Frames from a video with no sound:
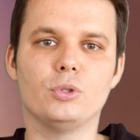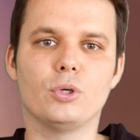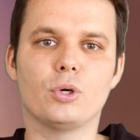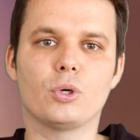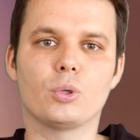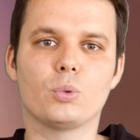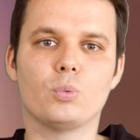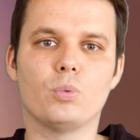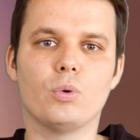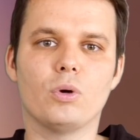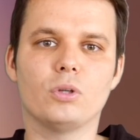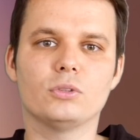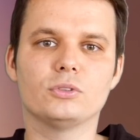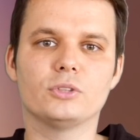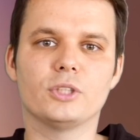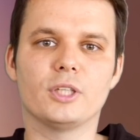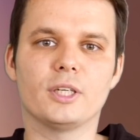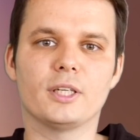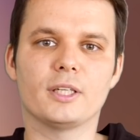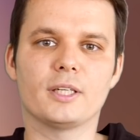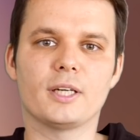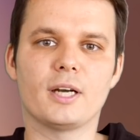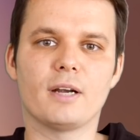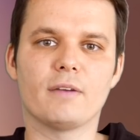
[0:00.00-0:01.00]
New York
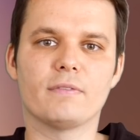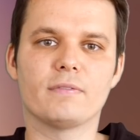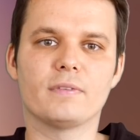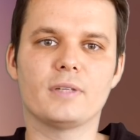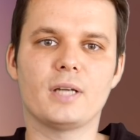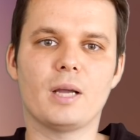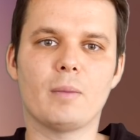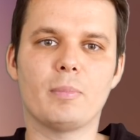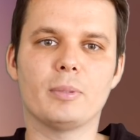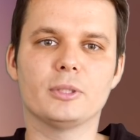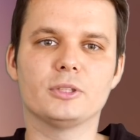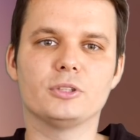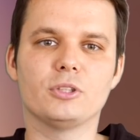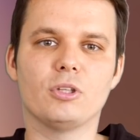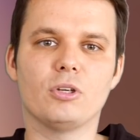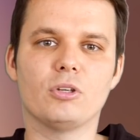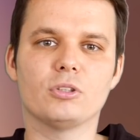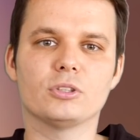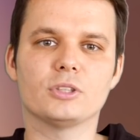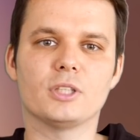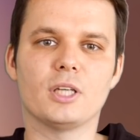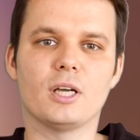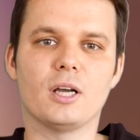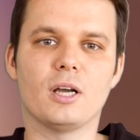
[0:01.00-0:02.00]
World Telegraph, Capa
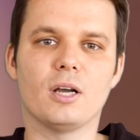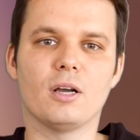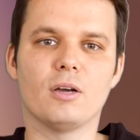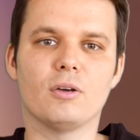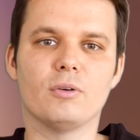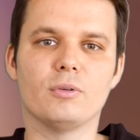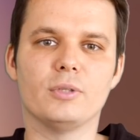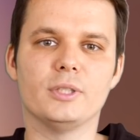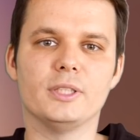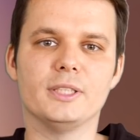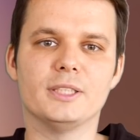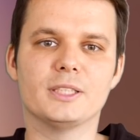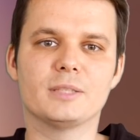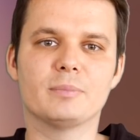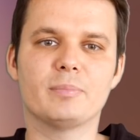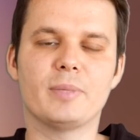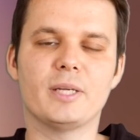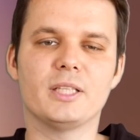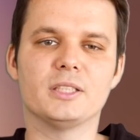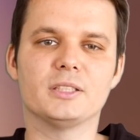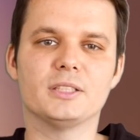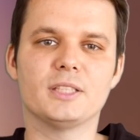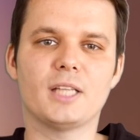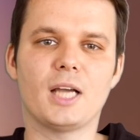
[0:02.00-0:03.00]
talked how he
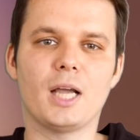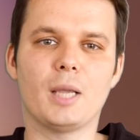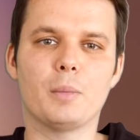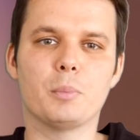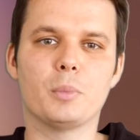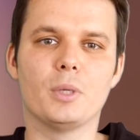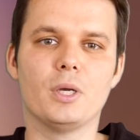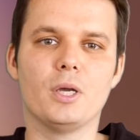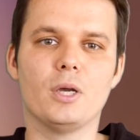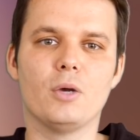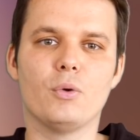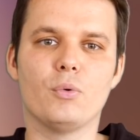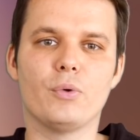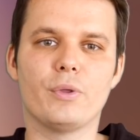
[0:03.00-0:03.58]
spent time